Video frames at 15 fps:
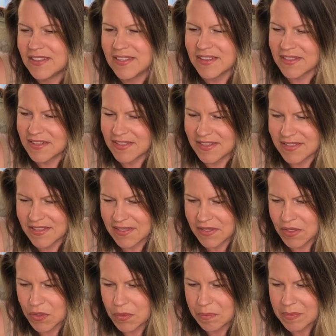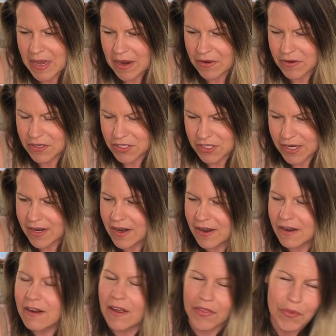in this silly power
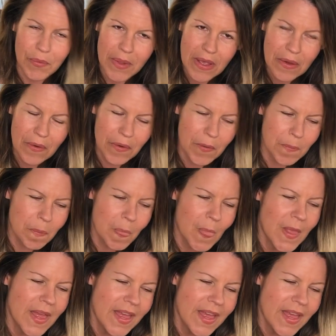chair on the way home.